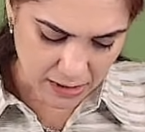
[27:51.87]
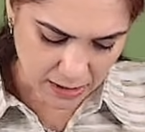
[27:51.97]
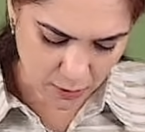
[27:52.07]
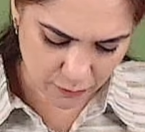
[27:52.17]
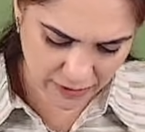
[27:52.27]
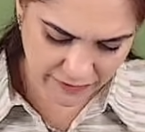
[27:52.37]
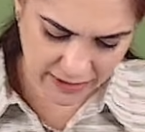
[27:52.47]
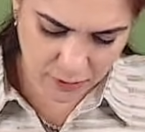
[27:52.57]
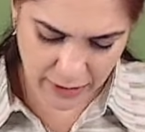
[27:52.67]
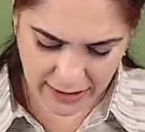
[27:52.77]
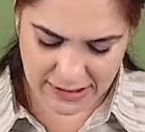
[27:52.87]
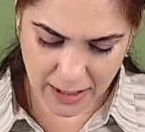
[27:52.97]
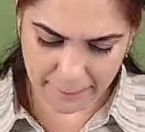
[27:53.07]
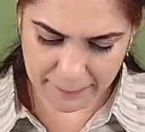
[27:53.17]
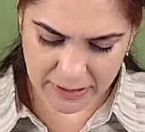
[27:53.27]
Now, one very good
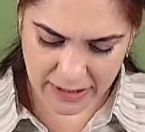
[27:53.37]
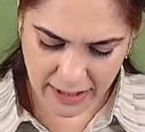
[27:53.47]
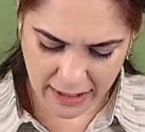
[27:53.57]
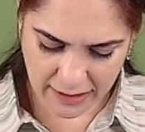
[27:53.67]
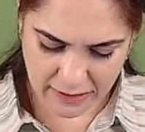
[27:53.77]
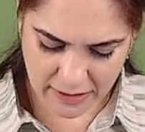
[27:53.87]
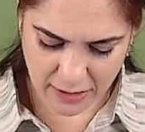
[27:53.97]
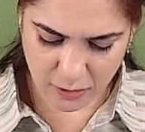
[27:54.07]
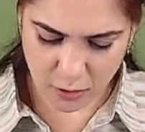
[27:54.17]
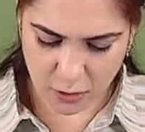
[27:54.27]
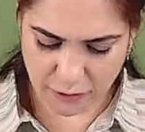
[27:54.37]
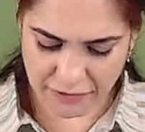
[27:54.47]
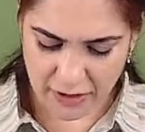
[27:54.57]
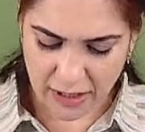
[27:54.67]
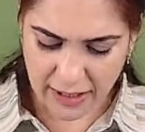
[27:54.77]
example that I can think of
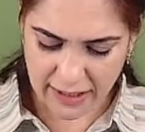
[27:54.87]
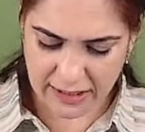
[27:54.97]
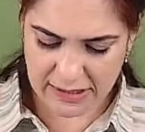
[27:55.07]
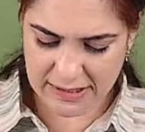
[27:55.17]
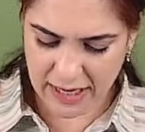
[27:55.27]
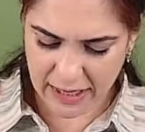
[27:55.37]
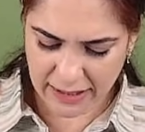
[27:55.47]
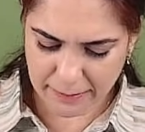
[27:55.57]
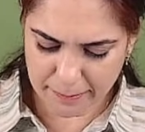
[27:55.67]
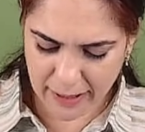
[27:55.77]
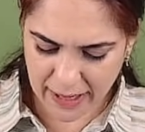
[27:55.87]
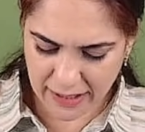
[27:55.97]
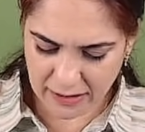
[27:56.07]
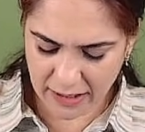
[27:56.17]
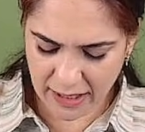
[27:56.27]
is that
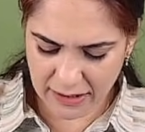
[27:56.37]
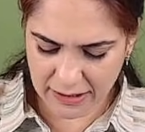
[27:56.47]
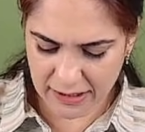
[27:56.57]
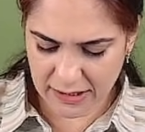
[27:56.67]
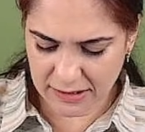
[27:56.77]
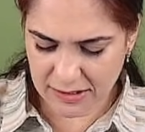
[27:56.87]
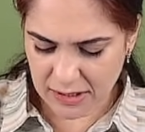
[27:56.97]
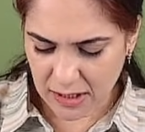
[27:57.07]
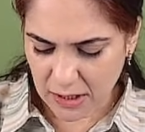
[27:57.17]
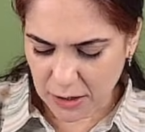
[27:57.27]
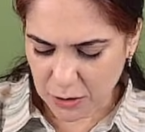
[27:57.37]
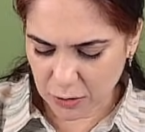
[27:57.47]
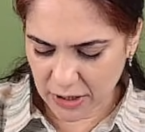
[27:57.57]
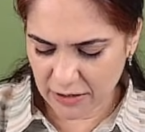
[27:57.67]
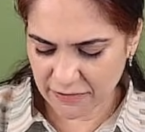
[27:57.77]
bank agrees
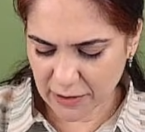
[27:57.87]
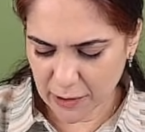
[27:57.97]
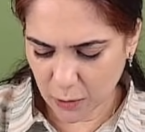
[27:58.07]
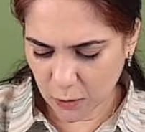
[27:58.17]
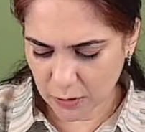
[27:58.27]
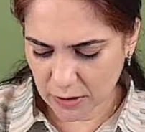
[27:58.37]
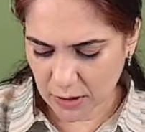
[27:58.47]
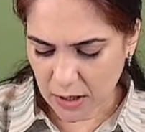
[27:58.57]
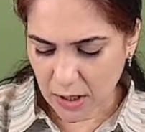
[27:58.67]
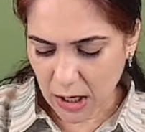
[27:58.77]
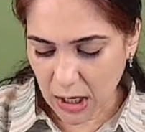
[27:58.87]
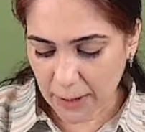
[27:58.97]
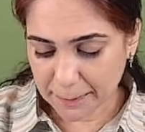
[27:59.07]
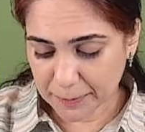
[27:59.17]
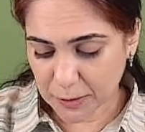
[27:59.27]
to give loan
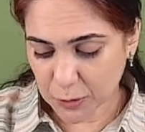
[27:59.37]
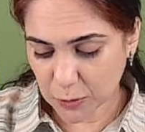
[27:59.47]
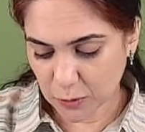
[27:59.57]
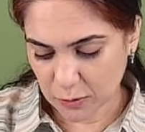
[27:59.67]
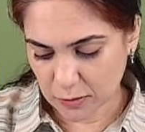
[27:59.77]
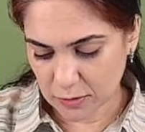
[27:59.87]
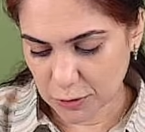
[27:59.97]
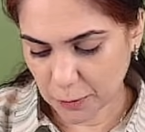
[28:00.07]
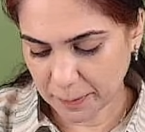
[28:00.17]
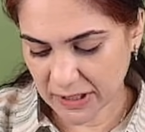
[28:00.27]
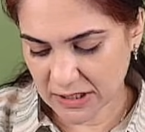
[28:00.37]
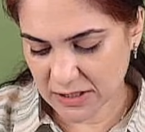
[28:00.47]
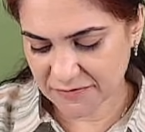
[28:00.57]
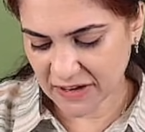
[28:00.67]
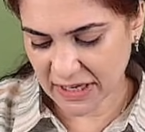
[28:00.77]
up to
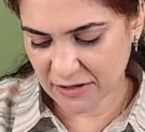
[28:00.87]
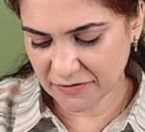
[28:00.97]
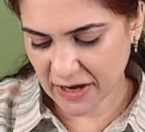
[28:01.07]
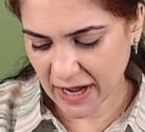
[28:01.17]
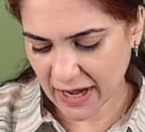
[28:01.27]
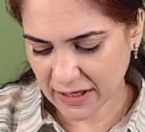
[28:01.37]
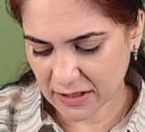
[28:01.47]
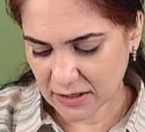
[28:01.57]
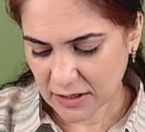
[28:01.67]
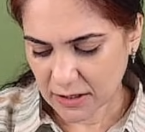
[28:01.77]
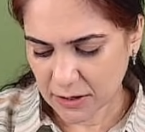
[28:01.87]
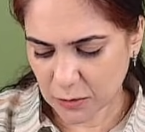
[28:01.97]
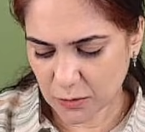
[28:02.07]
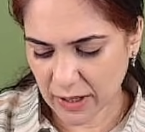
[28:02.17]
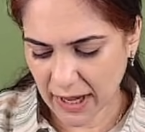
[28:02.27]
rupees 5 lakh
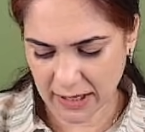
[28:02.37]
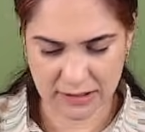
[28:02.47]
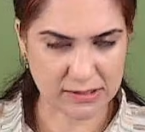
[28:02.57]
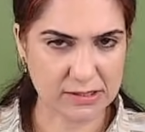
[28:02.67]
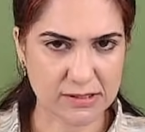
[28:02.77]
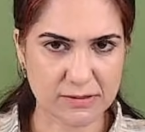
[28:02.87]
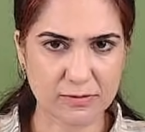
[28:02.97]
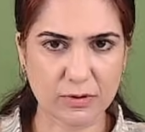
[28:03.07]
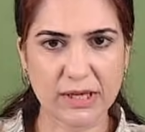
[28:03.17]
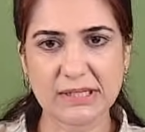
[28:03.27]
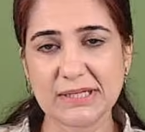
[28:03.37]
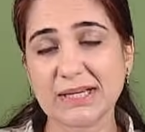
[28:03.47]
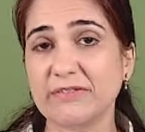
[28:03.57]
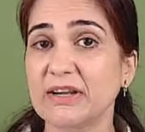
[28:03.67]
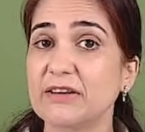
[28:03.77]
to X. He says,
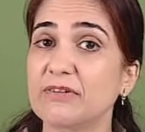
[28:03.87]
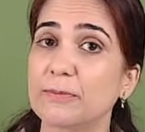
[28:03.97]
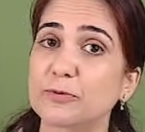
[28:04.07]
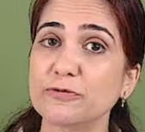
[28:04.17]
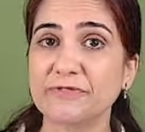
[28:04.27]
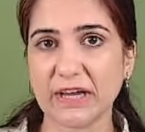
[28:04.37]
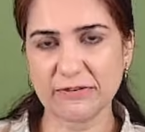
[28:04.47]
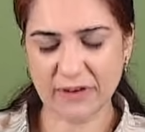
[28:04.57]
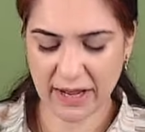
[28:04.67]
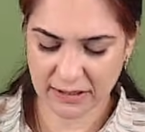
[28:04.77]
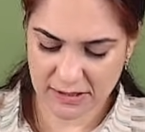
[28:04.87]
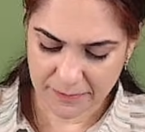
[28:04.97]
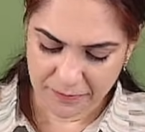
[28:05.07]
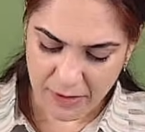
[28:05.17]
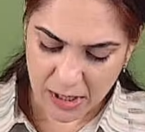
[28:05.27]
I will give up to 5 lakhs.
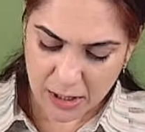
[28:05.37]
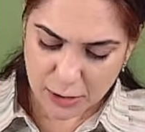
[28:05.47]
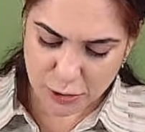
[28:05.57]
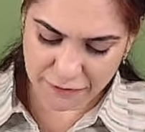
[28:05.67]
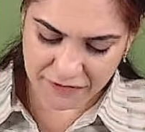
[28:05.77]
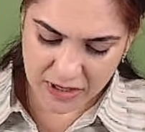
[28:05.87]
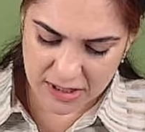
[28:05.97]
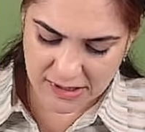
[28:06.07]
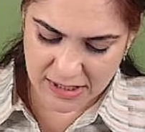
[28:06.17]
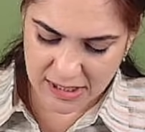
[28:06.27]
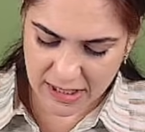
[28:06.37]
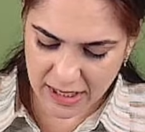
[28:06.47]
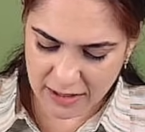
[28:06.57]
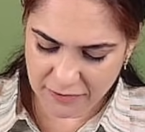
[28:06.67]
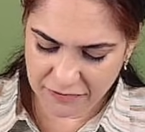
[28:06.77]
So first he
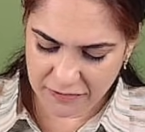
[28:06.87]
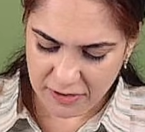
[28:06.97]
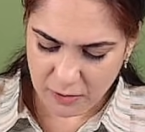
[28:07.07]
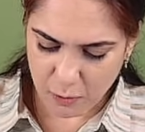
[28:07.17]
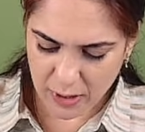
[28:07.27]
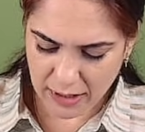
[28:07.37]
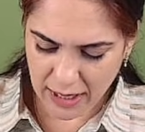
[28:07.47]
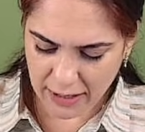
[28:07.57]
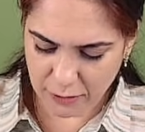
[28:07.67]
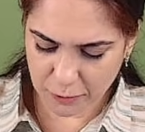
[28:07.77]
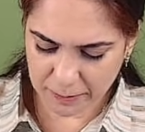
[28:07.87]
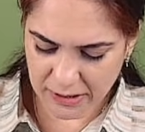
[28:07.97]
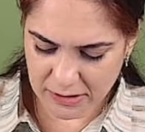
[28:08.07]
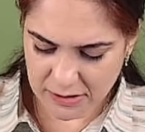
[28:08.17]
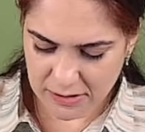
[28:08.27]
gave 1 lakh
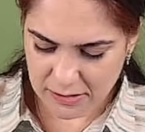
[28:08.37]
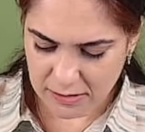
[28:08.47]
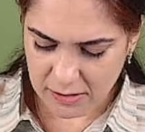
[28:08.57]
rupees.